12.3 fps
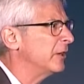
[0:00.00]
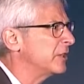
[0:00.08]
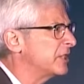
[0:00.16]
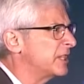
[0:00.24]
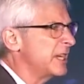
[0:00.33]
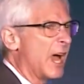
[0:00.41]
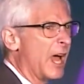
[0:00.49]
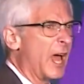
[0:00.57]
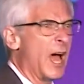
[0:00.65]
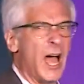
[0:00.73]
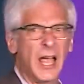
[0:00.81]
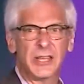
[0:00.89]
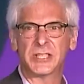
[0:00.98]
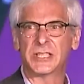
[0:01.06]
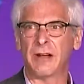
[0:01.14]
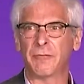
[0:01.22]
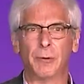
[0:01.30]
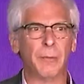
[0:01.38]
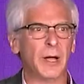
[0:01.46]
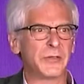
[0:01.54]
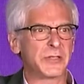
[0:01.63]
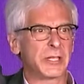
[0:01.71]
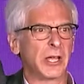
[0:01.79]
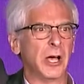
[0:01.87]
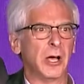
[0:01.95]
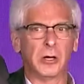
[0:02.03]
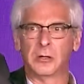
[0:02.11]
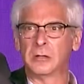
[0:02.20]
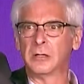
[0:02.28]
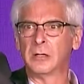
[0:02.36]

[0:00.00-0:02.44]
to CII several months ago?